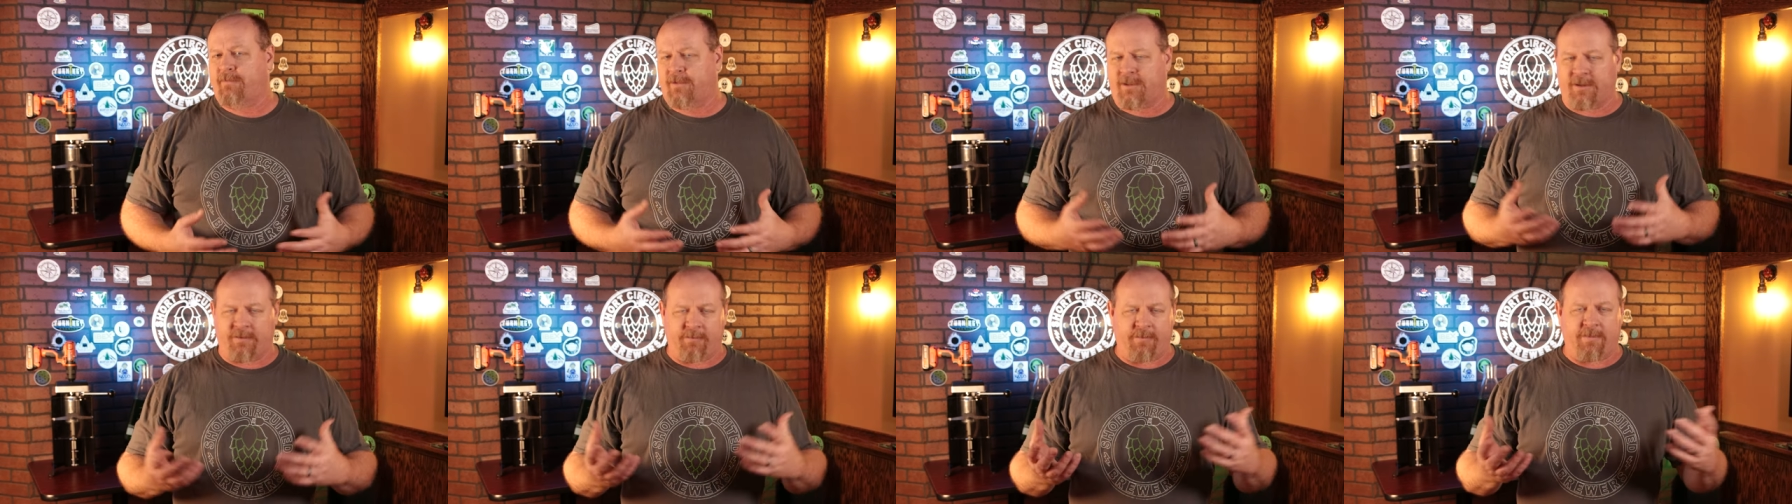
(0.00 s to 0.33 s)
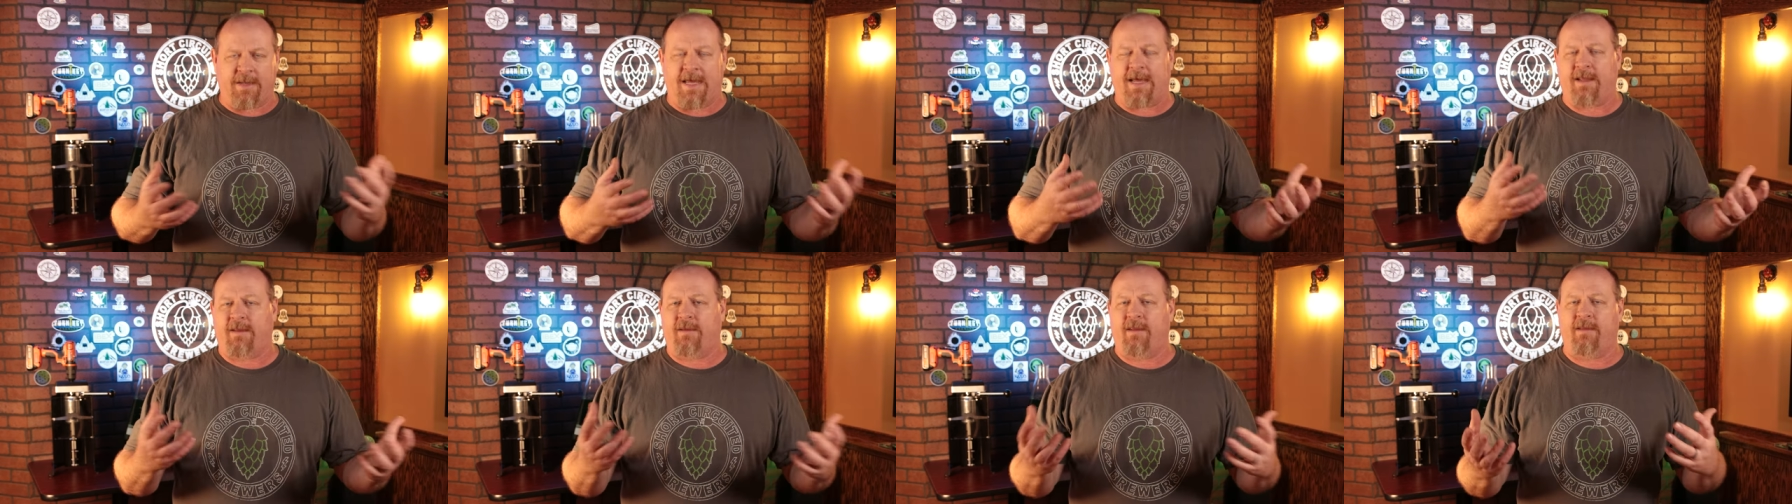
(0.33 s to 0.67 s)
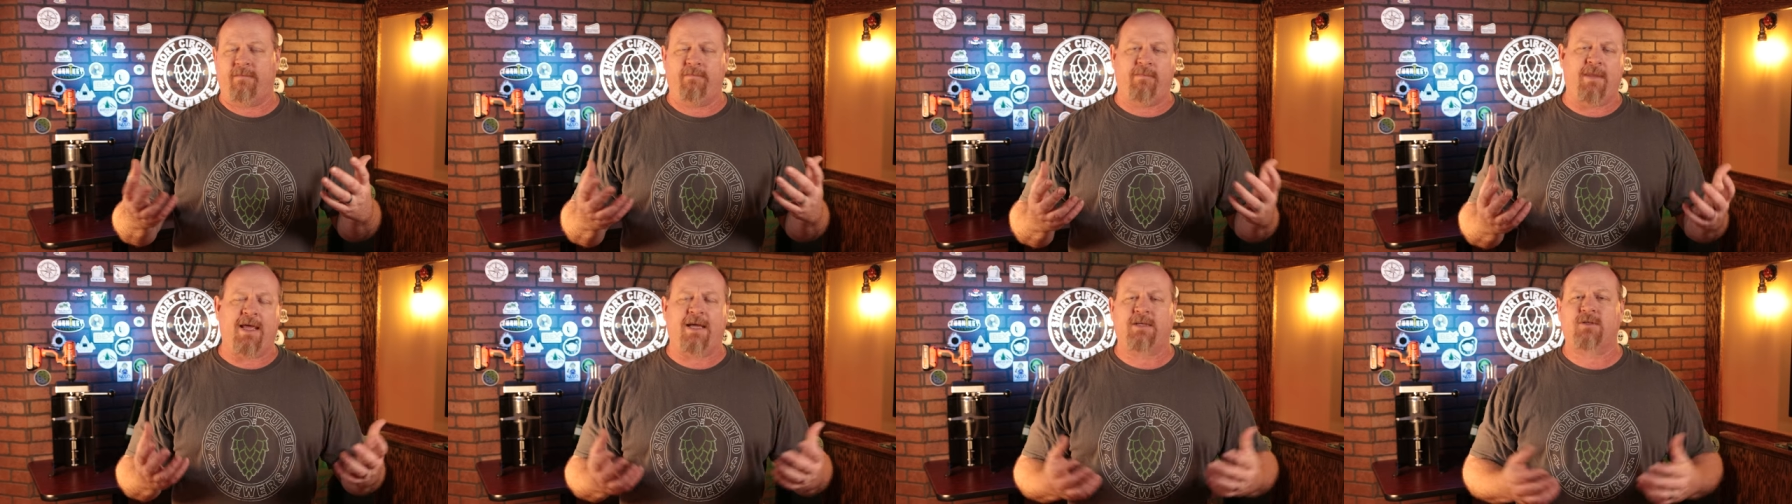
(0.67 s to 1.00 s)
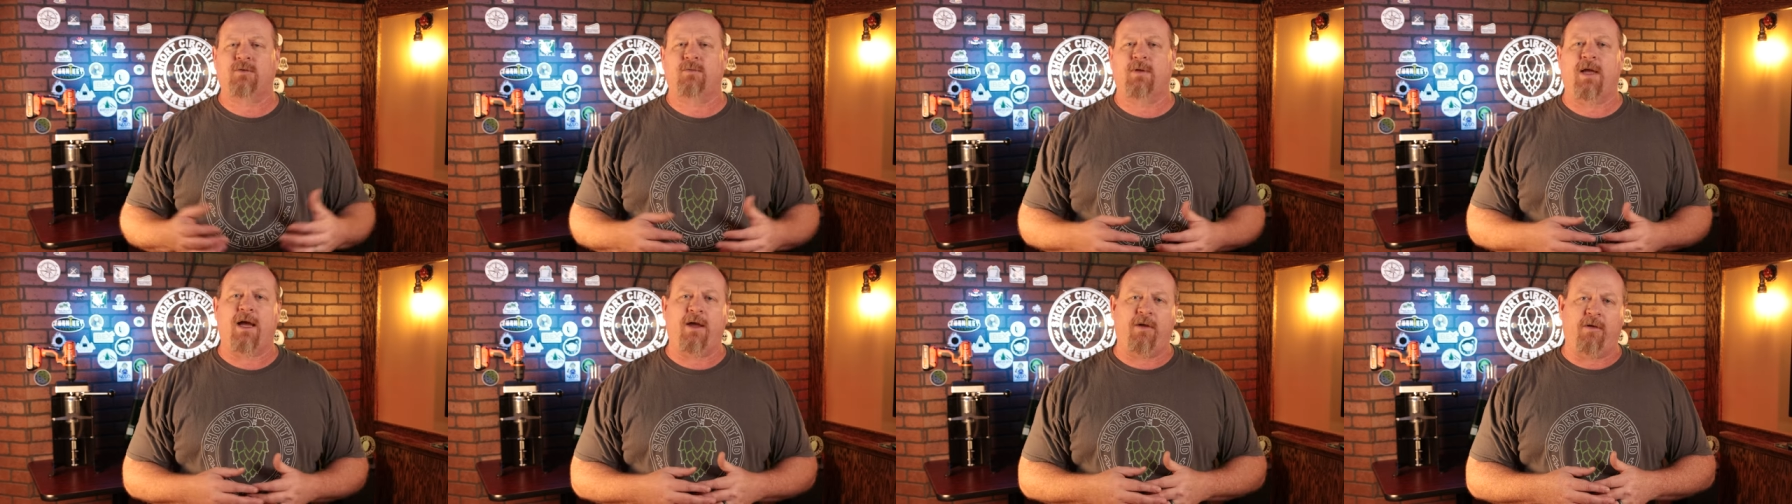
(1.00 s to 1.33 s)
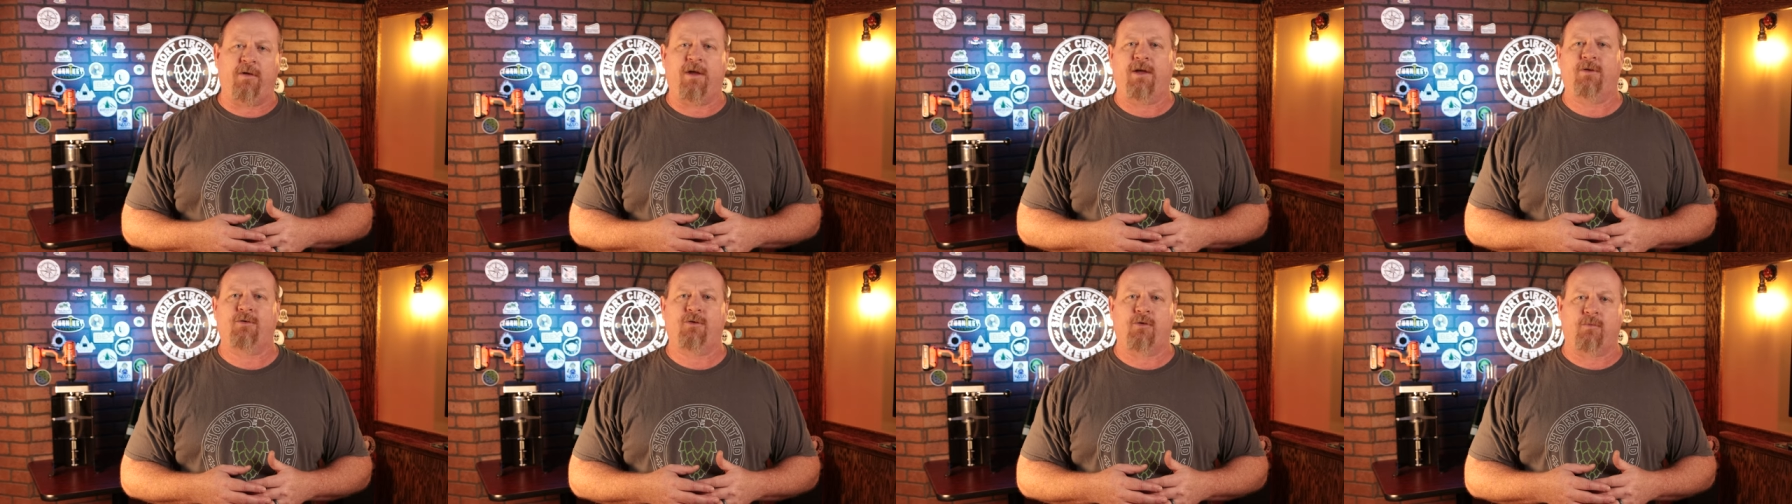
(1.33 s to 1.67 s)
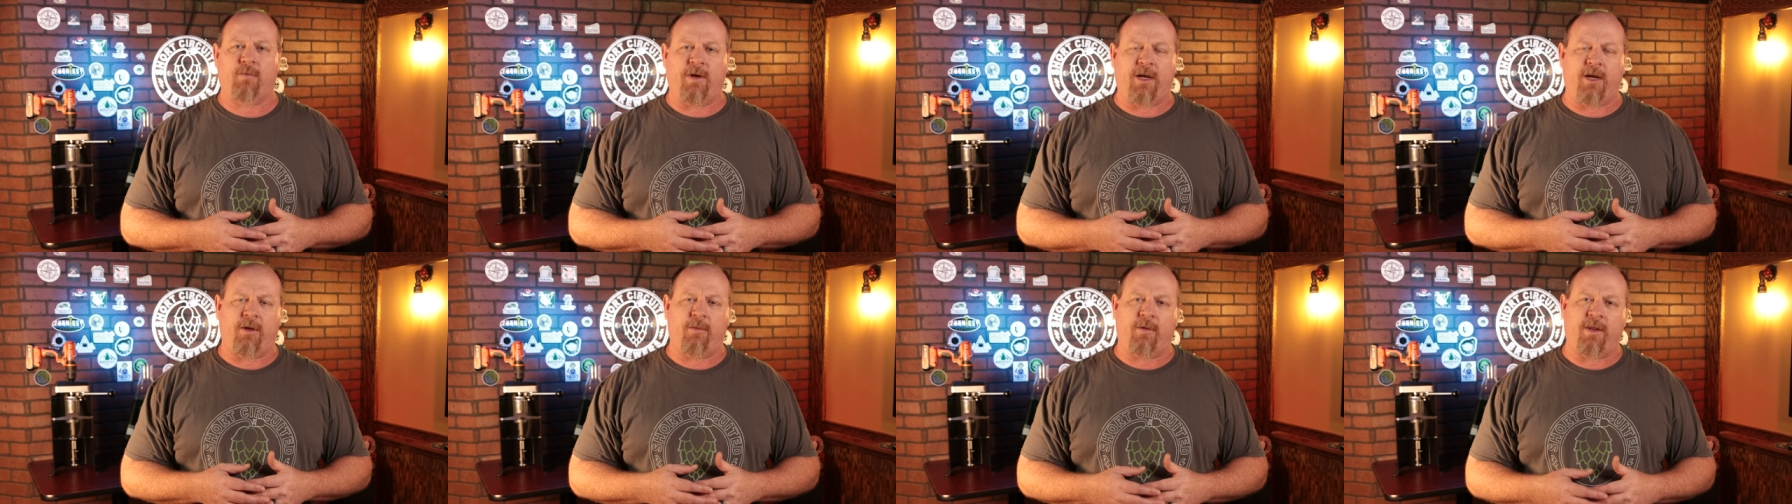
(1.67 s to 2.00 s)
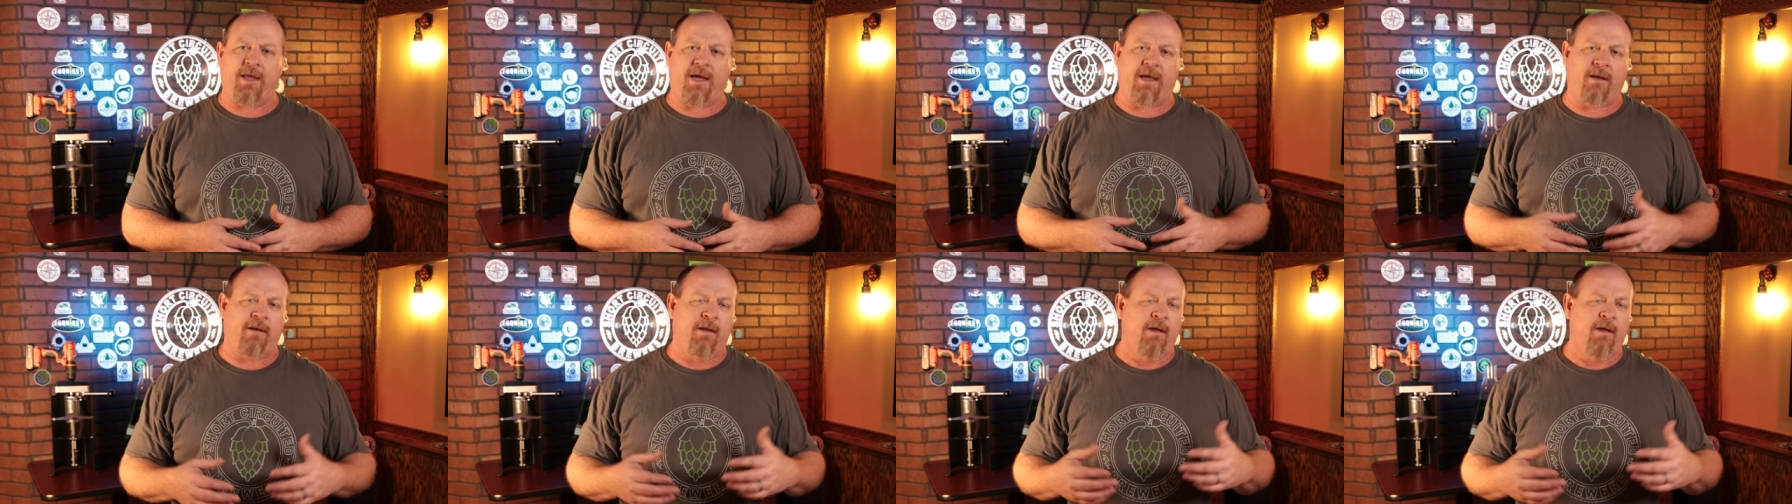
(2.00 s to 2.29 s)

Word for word: So that's how you get your reading with that.